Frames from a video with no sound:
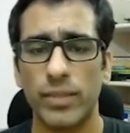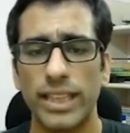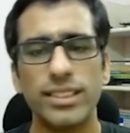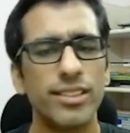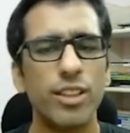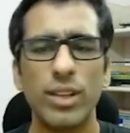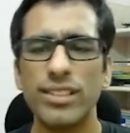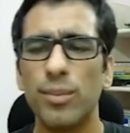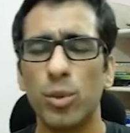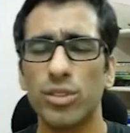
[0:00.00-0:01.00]
It just requires
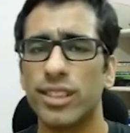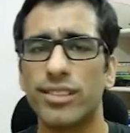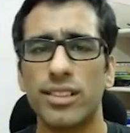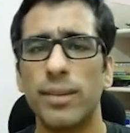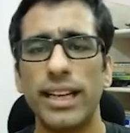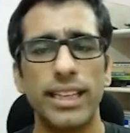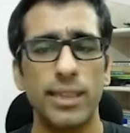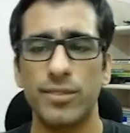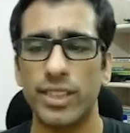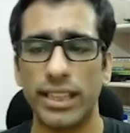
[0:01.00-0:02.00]
a POSIX compliant
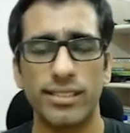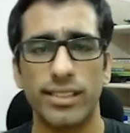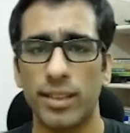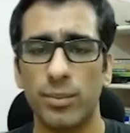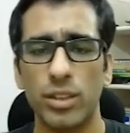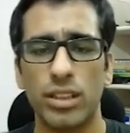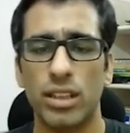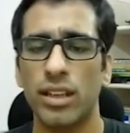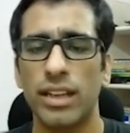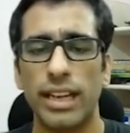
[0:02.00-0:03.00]
help string as an input,
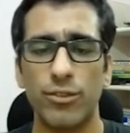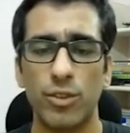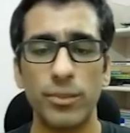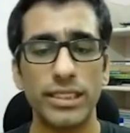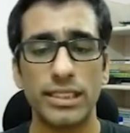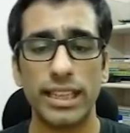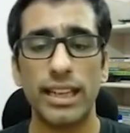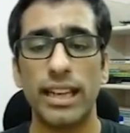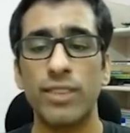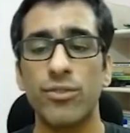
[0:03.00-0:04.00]
from which
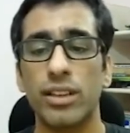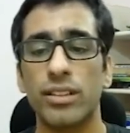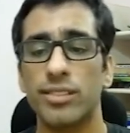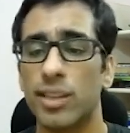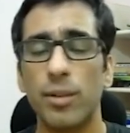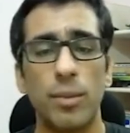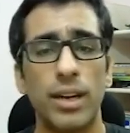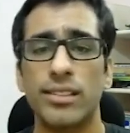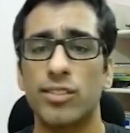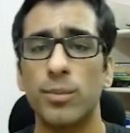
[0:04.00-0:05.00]
it'll infer
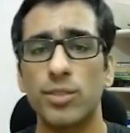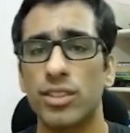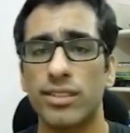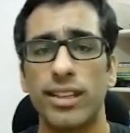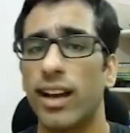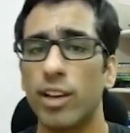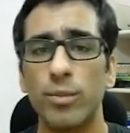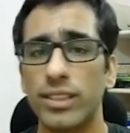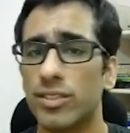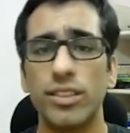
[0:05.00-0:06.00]
subcommands, options, and
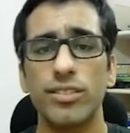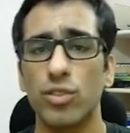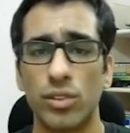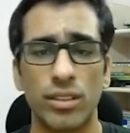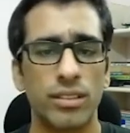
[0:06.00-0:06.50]
arguments on its own.